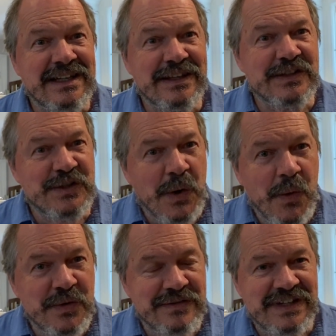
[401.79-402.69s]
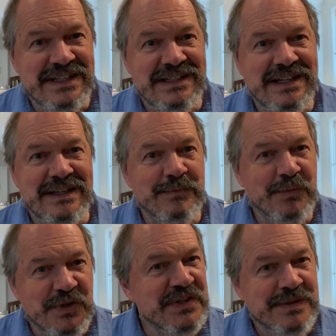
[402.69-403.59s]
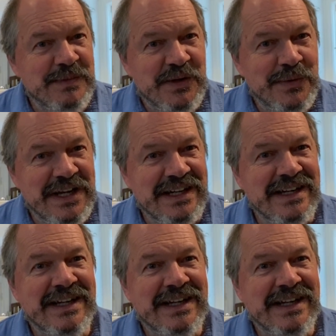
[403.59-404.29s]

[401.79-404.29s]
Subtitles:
the tone of it pushes me away.